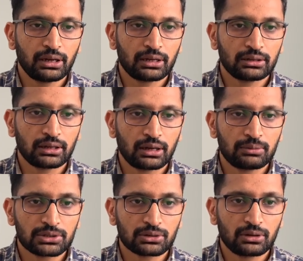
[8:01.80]
And then
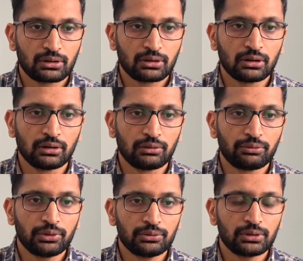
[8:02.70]
I'm just going to
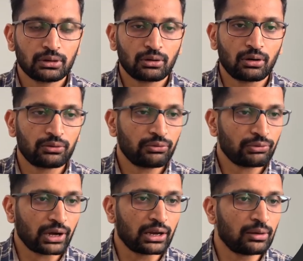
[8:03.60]
view the conf
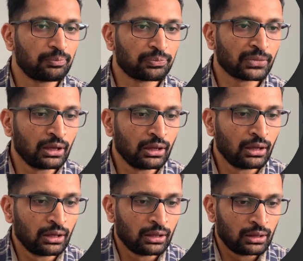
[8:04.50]
file.
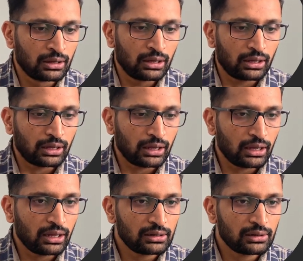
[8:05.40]

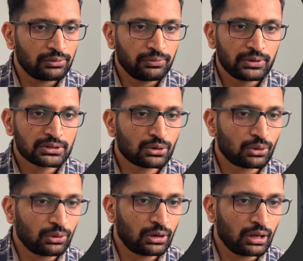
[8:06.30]
And if we
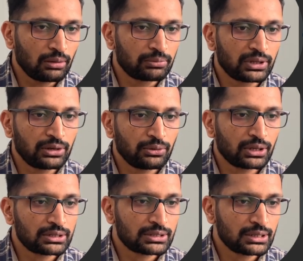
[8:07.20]
scroll up, then you
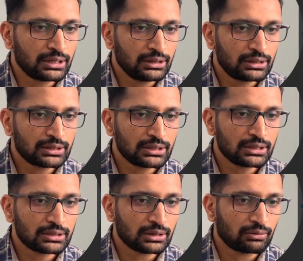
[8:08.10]
can see this is
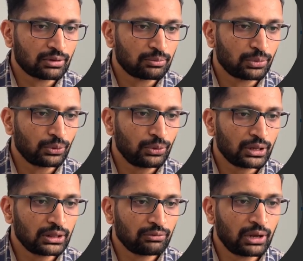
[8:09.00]
the server port
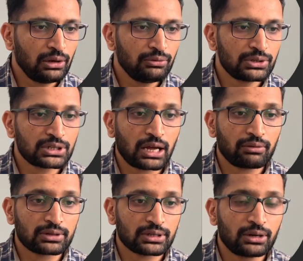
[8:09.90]
and the value which I
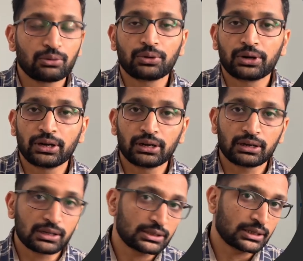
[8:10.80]
have assigned over here
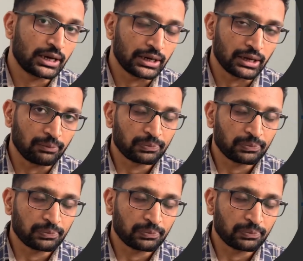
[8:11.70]
is 80.